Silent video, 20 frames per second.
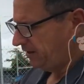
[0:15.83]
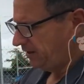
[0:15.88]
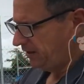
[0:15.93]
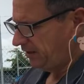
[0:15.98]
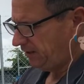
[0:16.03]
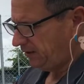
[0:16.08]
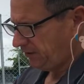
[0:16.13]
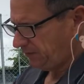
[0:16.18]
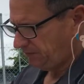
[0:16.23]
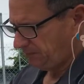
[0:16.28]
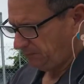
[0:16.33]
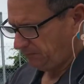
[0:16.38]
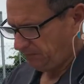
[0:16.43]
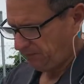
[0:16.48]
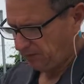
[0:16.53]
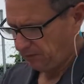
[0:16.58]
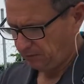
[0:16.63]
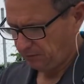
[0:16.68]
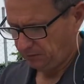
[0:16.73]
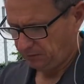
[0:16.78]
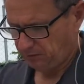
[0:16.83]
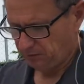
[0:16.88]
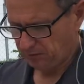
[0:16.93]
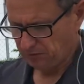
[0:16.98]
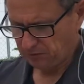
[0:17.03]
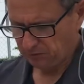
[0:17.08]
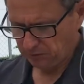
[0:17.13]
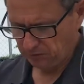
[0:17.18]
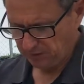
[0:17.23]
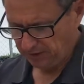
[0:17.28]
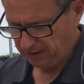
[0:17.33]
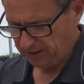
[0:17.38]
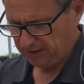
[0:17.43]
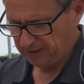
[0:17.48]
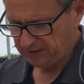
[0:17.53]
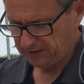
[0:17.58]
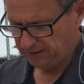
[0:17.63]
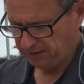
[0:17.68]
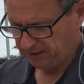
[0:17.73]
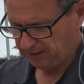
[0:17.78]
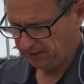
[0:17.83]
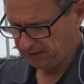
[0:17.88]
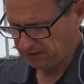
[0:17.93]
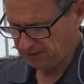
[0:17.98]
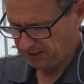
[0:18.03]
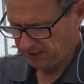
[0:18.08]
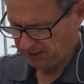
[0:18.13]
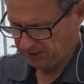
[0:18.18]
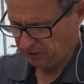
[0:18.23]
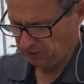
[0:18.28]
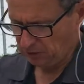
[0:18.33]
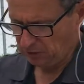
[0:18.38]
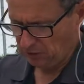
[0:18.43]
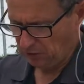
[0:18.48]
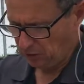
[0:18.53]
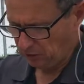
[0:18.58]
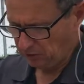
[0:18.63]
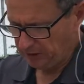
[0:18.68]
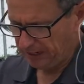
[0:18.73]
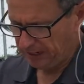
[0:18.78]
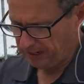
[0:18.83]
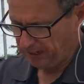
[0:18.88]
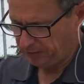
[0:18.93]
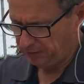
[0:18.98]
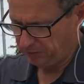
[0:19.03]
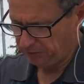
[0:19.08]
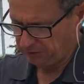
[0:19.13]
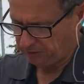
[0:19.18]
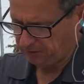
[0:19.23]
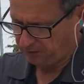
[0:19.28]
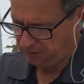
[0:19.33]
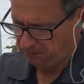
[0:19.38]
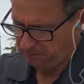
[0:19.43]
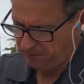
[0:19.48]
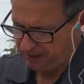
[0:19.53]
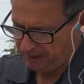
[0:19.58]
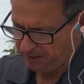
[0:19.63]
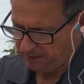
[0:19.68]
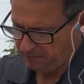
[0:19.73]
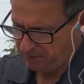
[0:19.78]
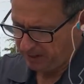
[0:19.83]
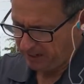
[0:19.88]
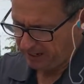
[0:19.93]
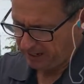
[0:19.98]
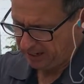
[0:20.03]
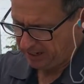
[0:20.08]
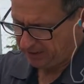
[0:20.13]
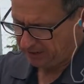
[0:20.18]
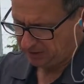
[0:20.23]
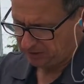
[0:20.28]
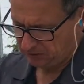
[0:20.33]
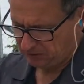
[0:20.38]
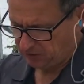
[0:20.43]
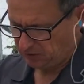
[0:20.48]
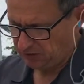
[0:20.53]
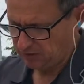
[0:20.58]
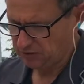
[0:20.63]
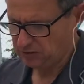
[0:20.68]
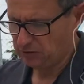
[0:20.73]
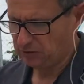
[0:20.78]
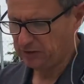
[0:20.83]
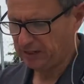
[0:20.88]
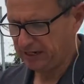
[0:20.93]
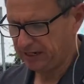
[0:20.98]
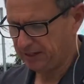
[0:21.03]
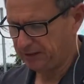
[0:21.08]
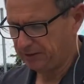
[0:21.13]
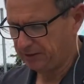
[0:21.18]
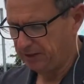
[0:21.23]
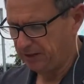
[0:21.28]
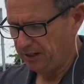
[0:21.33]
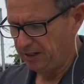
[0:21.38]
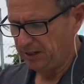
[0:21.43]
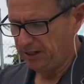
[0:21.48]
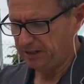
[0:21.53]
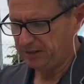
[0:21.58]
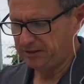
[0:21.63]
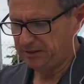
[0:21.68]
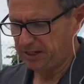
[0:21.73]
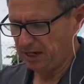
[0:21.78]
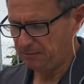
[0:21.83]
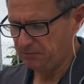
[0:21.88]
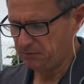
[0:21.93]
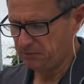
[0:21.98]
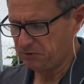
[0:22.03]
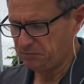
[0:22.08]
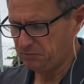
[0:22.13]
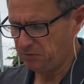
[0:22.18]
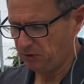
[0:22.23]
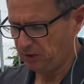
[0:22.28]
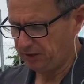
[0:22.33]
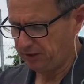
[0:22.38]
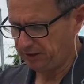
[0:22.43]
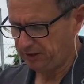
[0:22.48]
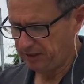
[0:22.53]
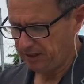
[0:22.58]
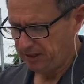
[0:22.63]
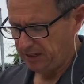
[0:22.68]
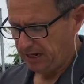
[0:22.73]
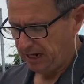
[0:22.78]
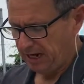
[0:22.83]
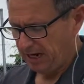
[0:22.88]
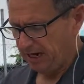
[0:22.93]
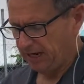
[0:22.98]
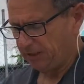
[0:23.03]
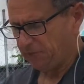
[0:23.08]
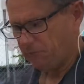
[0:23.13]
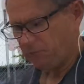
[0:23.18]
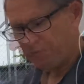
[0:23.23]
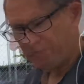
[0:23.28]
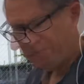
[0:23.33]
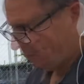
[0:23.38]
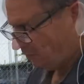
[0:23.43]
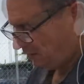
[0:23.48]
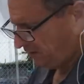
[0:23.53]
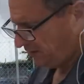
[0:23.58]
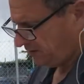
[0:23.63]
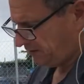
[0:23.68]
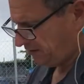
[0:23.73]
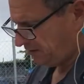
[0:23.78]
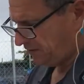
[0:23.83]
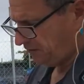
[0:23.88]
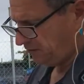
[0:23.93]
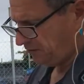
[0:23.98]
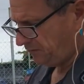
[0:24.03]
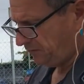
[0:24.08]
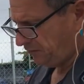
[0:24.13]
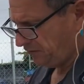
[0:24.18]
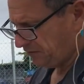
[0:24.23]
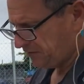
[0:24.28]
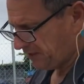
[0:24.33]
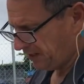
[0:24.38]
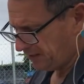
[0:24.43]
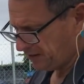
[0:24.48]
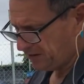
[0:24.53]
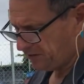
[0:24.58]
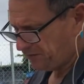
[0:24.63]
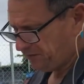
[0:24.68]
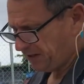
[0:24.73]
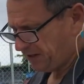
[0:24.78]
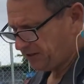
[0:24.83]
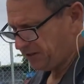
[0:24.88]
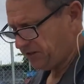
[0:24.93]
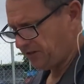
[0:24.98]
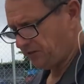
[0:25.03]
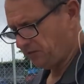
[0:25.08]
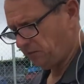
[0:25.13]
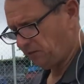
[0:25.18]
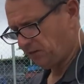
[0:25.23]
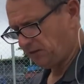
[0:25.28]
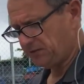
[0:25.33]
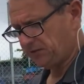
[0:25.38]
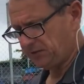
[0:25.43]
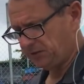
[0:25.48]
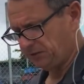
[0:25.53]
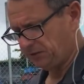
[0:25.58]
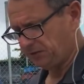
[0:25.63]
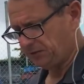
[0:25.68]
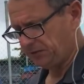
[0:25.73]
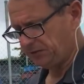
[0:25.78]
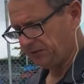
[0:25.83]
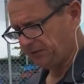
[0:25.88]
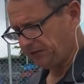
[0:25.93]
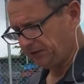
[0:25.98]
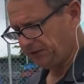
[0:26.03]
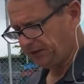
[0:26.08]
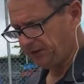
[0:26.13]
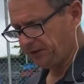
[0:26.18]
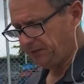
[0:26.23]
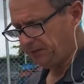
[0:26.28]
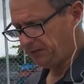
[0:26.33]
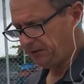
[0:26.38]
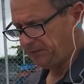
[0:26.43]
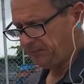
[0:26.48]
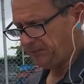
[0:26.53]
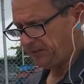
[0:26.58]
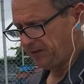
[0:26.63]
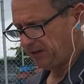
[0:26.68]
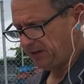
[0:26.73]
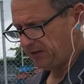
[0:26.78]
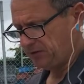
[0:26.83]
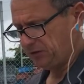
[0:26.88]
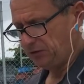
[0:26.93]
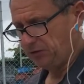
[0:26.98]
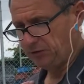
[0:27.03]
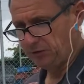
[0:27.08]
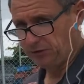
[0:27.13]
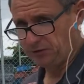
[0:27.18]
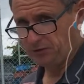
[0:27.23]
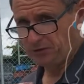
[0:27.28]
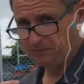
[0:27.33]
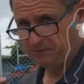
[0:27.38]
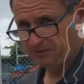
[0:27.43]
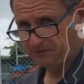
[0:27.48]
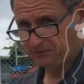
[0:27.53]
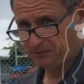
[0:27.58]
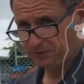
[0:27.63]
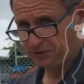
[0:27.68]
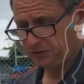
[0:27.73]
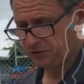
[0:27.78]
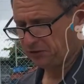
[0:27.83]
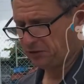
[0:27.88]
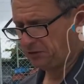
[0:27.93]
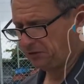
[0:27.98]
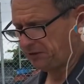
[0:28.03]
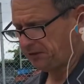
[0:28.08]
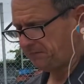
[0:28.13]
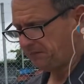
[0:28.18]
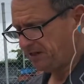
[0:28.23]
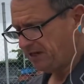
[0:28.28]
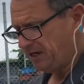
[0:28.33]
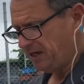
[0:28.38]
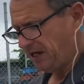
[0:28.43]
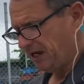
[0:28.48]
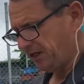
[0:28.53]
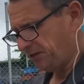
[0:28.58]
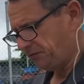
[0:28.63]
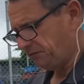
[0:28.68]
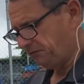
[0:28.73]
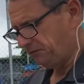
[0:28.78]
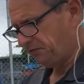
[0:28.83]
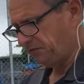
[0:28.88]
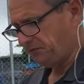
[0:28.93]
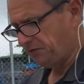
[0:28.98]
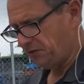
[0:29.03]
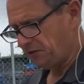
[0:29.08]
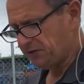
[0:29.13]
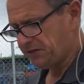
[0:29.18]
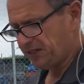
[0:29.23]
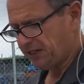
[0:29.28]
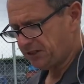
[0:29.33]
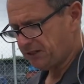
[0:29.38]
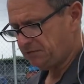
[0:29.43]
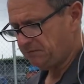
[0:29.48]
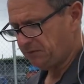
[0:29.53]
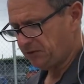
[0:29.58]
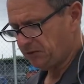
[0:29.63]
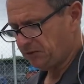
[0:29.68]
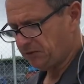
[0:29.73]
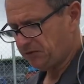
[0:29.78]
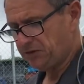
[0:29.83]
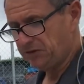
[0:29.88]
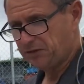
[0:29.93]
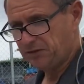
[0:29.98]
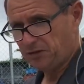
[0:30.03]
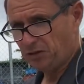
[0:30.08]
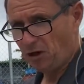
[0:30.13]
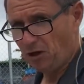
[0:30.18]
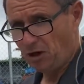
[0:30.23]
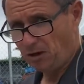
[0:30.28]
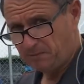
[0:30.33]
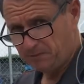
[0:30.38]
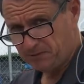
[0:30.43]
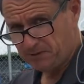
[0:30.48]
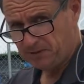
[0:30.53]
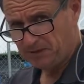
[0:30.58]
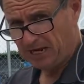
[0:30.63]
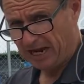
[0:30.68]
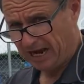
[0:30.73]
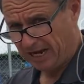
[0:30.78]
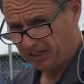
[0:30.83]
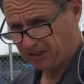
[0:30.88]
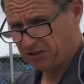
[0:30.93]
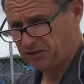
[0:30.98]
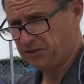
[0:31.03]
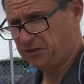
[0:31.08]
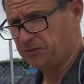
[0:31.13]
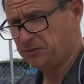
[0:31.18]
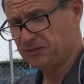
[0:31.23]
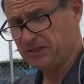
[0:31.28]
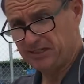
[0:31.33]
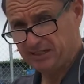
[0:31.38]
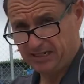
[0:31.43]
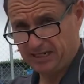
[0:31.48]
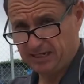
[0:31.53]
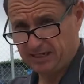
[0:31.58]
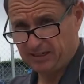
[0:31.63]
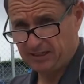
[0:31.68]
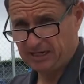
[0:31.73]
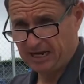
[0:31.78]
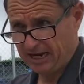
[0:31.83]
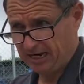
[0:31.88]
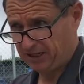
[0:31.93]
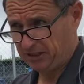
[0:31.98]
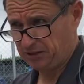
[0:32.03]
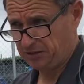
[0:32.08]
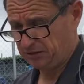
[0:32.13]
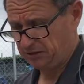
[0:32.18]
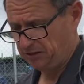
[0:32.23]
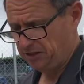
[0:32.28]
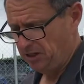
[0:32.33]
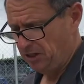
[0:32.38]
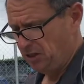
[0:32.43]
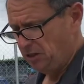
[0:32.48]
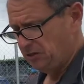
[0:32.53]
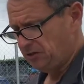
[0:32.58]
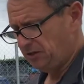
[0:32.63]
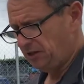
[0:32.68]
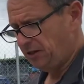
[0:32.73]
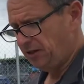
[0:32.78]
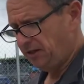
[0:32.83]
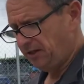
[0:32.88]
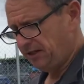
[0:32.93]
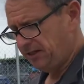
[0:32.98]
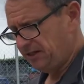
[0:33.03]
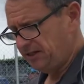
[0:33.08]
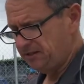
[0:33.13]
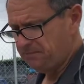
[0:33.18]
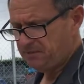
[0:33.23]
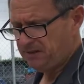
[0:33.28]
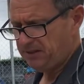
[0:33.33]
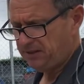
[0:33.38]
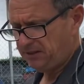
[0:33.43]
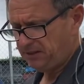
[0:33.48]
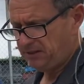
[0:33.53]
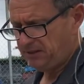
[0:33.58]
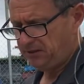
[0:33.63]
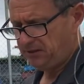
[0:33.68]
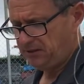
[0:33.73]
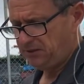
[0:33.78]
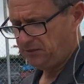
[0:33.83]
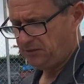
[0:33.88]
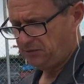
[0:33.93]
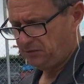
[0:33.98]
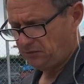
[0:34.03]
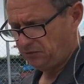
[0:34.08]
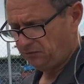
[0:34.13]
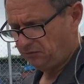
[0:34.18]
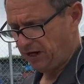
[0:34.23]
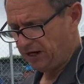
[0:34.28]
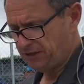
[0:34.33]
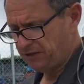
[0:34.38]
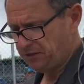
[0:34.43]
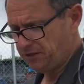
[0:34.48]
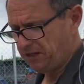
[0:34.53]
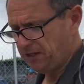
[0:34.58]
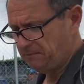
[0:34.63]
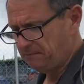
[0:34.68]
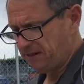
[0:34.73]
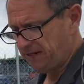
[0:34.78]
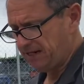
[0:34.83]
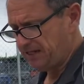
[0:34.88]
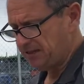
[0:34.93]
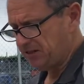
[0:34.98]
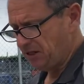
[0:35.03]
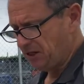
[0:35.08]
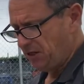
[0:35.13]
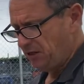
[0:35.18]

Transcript: And it's quite easily, you can see it's a long handle. Compared to my hand, it's a nice long handle. It's double sprocket. And why is it a reverse action ratchet? Why is it called an ergo? Well, it's ergonomic for your shoulder, and it's a reverse action because it's the opposite action to a standard action. So in this particular ratchet, that means